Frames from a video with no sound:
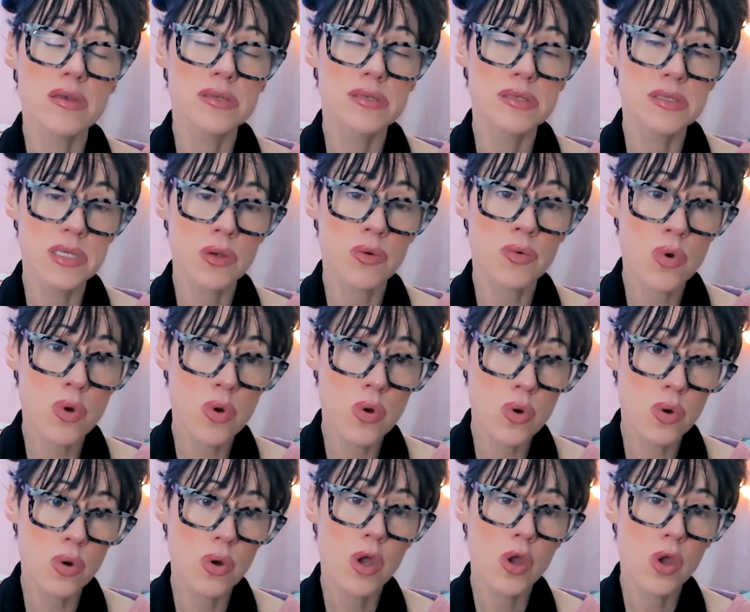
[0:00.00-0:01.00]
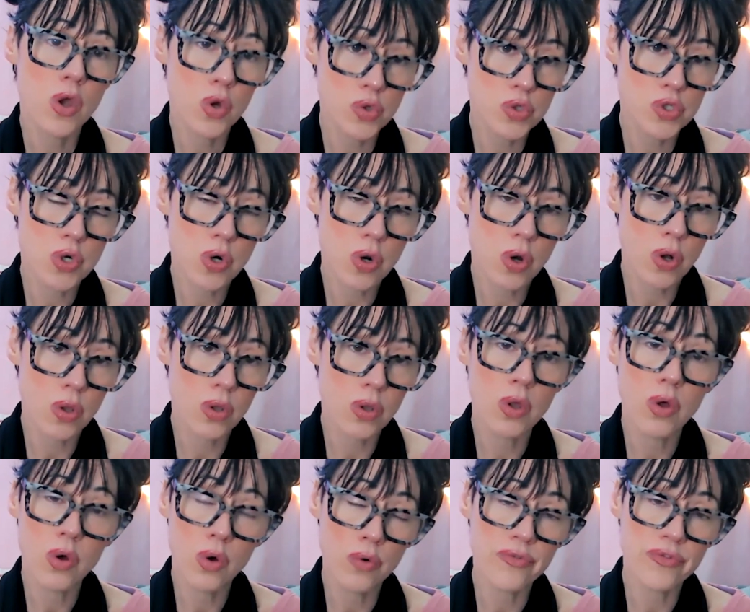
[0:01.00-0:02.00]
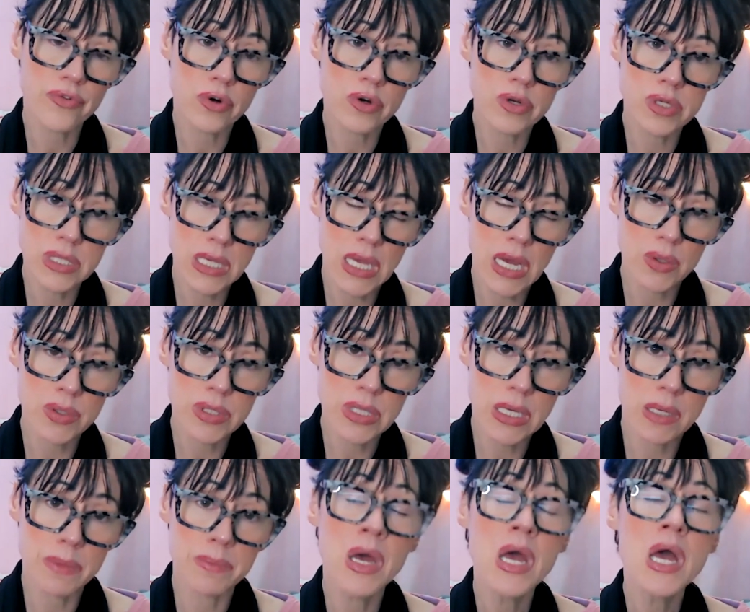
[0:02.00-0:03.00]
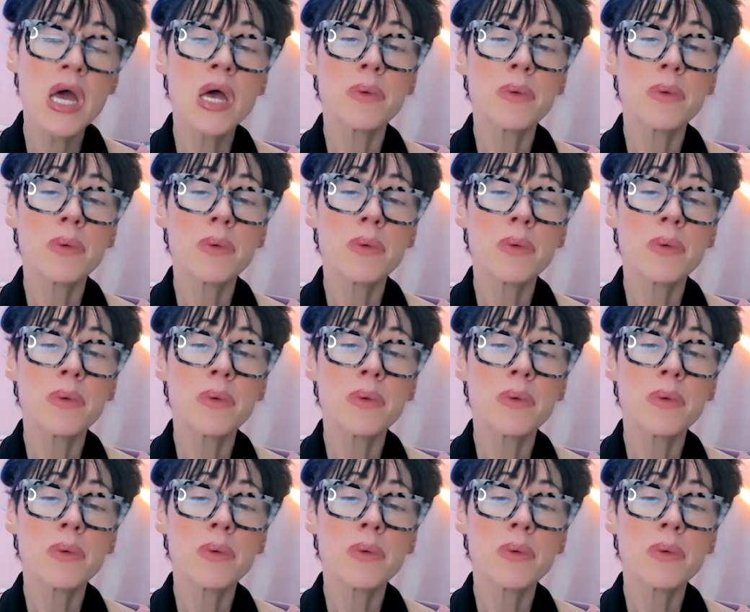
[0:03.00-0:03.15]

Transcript: zero control over the outcome.